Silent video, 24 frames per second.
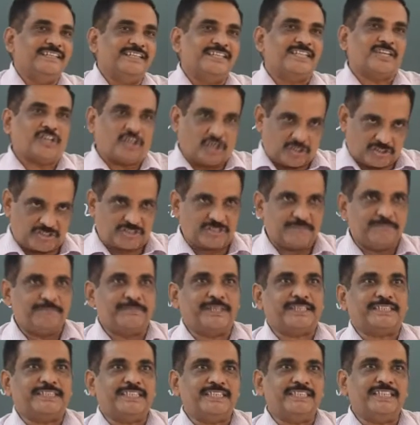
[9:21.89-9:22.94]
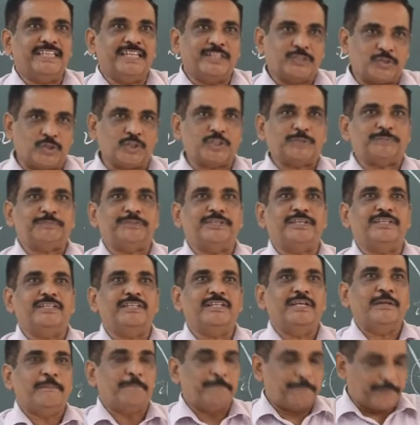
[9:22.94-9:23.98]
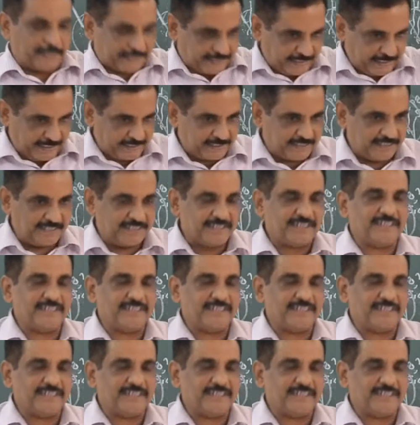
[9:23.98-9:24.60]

crust, breaking the lithosphere, breaking the